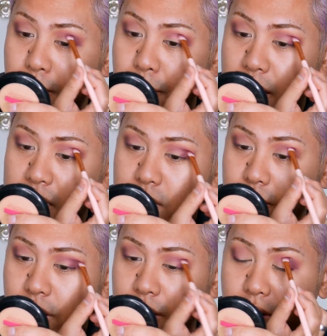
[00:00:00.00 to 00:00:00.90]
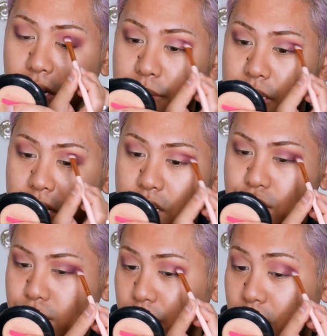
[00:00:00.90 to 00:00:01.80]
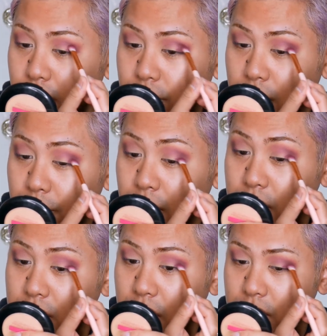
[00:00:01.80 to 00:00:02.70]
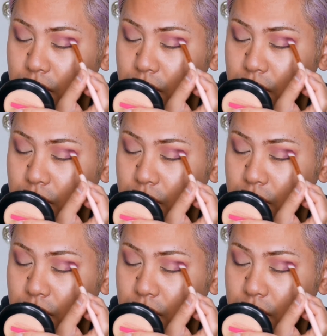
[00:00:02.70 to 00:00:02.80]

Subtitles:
best friend recommendation route, if that makes sense.